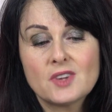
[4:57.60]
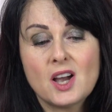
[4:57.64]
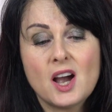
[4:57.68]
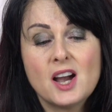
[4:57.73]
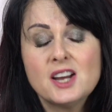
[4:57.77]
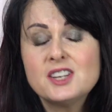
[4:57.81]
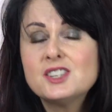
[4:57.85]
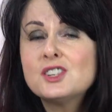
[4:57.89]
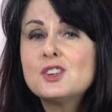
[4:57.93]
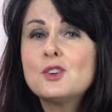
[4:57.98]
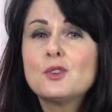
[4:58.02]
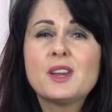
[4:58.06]

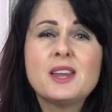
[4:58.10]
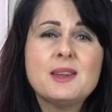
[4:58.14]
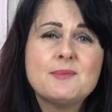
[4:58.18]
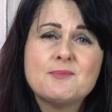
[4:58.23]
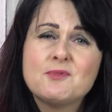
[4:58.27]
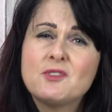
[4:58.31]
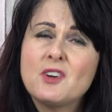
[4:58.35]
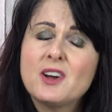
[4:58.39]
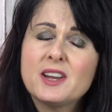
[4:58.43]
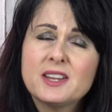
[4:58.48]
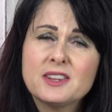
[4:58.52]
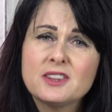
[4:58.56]
I don't know, keep
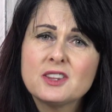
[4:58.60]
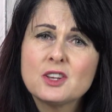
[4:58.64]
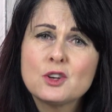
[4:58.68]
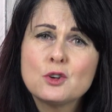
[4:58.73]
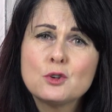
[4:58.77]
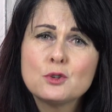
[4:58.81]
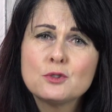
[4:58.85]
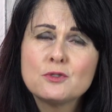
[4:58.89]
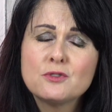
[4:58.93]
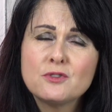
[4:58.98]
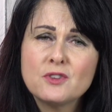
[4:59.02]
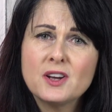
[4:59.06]
fighting the
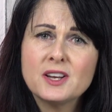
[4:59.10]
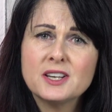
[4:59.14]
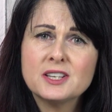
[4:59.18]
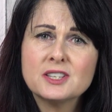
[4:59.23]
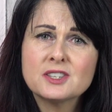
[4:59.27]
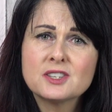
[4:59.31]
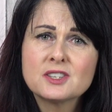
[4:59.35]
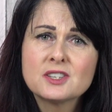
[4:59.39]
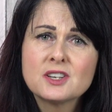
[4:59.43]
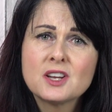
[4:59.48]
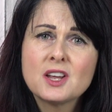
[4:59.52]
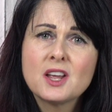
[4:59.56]
good
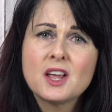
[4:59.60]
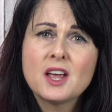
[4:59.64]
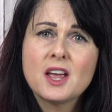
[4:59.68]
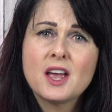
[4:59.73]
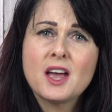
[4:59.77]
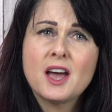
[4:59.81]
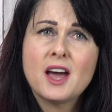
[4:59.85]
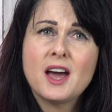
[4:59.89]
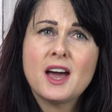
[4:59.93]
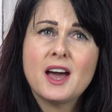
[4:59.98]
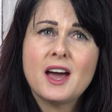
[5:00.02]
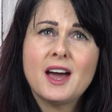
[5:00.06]
fight.
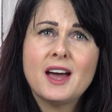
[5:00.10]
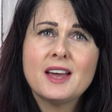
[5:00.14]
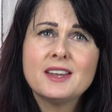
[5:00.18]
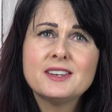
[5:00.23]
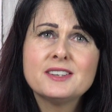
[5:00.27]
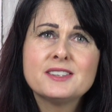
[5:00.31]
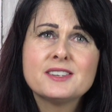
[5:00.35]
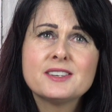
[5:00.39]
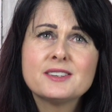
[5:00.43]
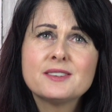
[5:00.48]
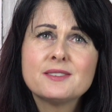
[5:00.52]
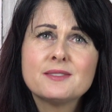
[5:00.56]

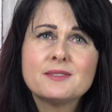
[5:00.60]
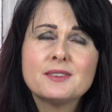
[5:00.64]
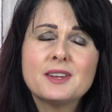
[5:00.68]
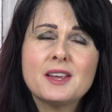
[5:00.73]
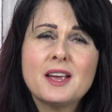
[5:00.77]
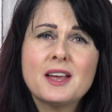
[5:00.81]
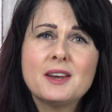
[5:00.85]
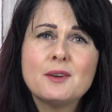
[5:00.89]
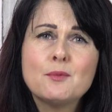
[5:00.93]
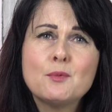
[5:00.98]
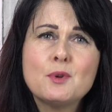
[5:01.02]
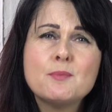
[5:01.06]
And
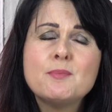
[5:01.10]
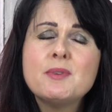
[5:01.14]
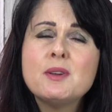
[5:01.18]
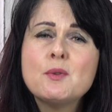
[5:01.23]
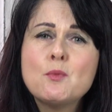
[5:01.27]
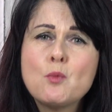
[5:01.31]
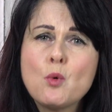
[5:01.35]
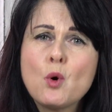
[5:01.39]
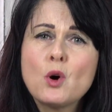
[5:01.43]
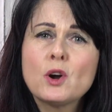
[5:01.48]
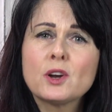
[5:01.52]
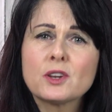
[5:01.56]
and it will be
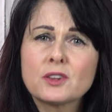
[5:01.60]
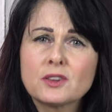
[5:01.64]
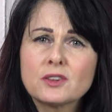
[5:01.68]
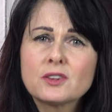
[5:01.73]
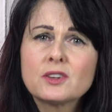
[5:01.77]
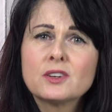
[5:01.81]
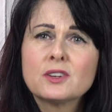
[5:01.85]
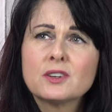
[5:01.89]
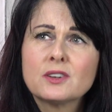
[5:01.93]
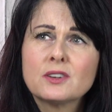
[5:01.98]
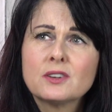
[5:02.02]
worth